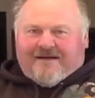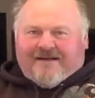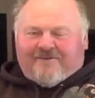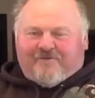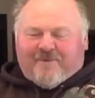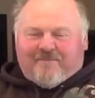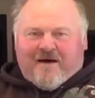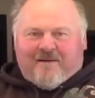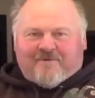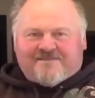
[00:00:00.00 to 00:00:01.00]
I know my
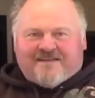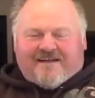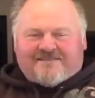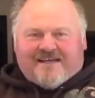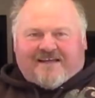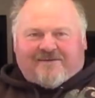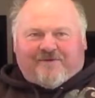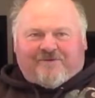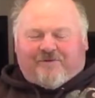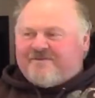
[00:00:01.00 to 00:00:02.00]
mom was not exactly,
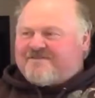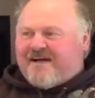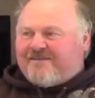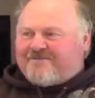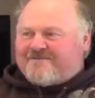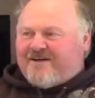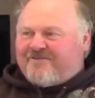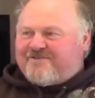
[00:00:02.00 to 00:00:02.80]
we tore our silos down.